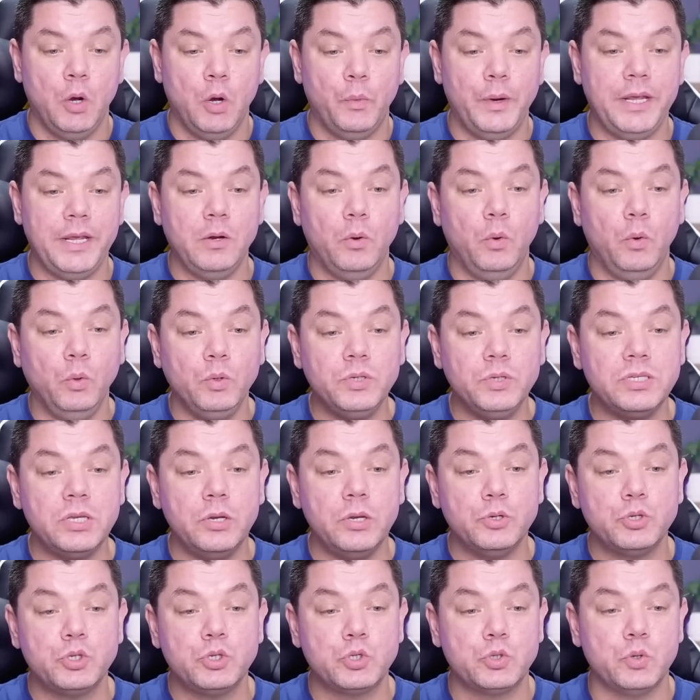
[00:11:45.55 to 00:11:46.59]
We
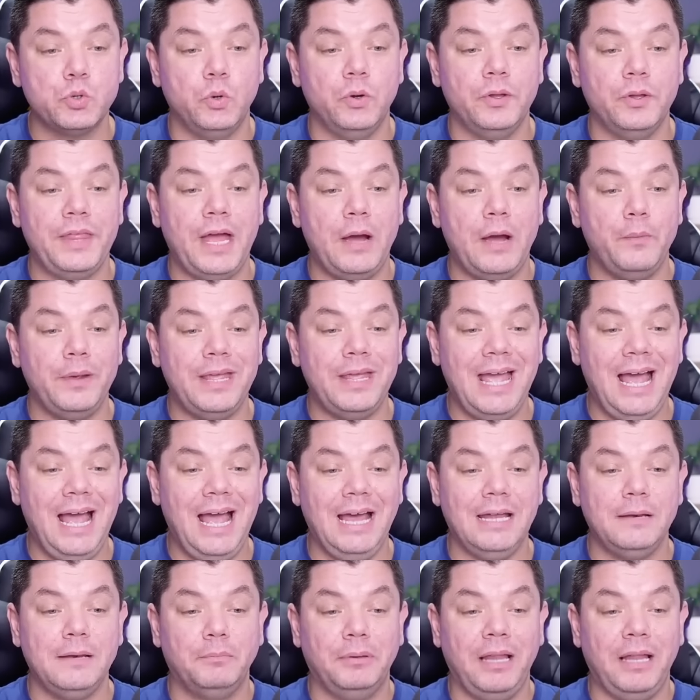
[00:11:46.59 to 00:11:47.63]
also saw that we
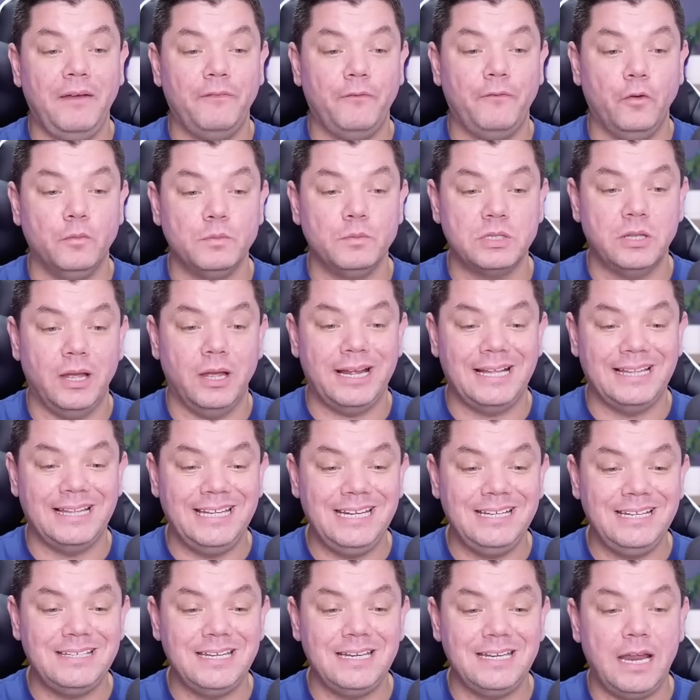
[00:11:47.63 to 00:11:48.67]
had platforms like
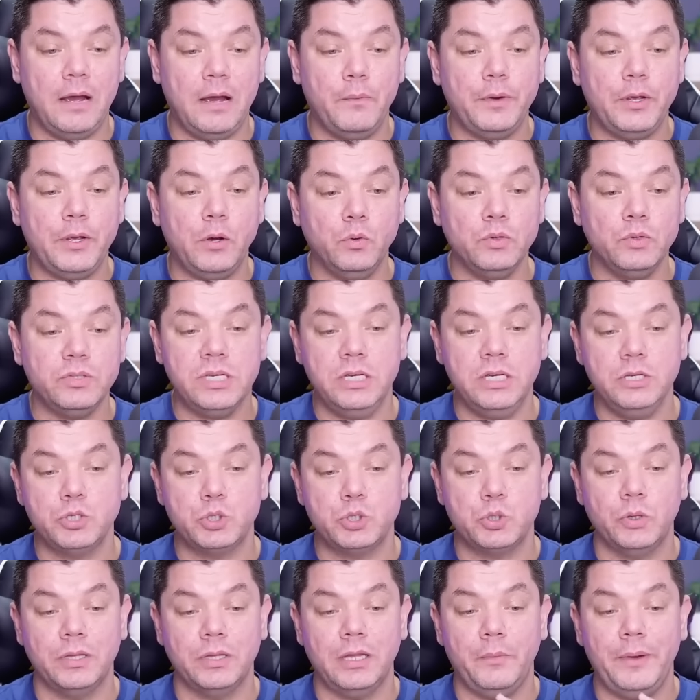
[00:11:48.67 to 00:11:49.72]
LinkedIn, and we also
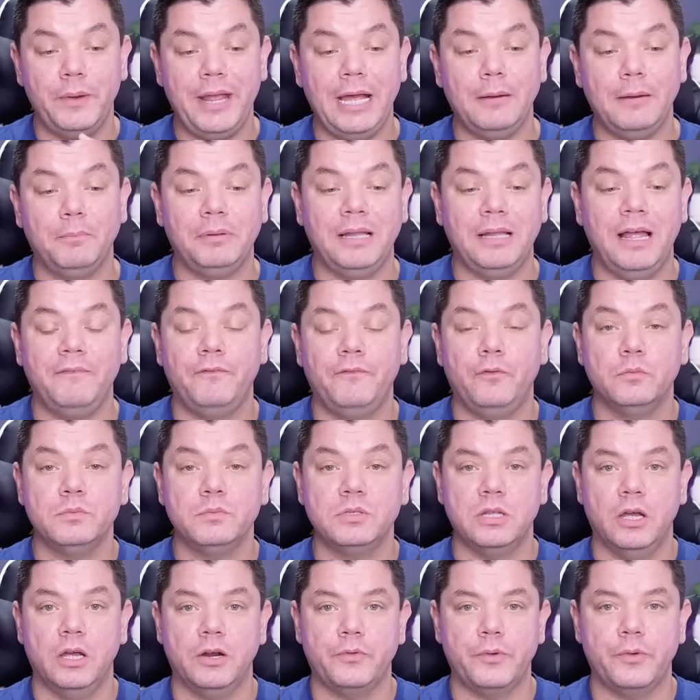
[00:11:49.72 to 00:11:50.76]
saw that we had
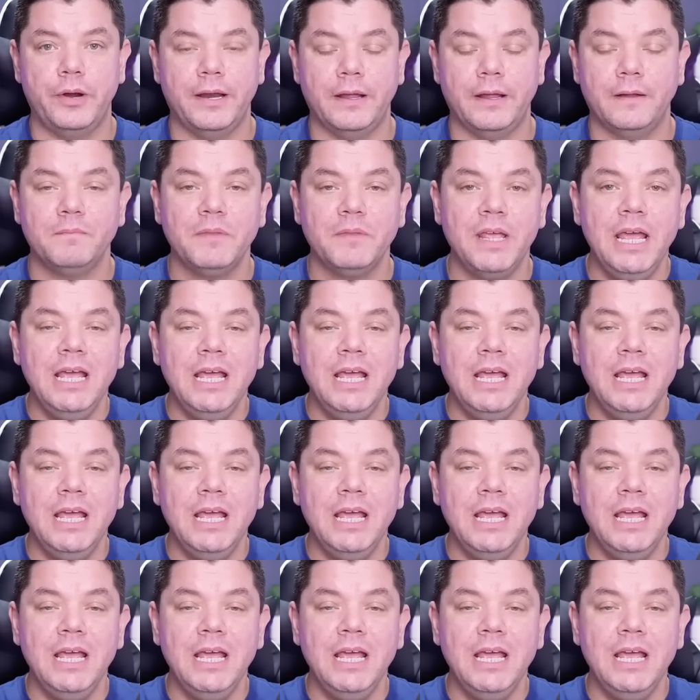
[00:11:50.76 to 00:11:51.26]
platforms like Reddit.